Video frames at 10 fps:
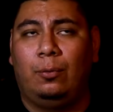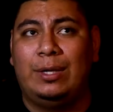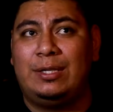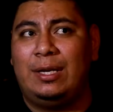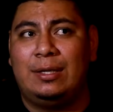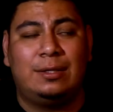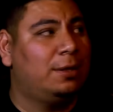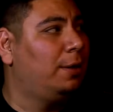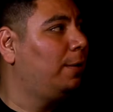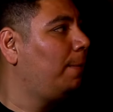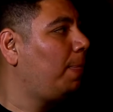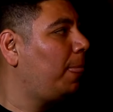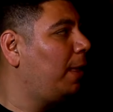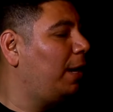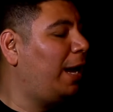which is,
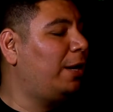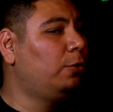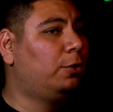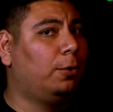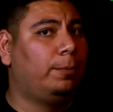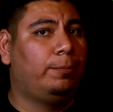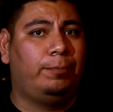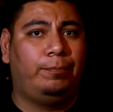hey Google,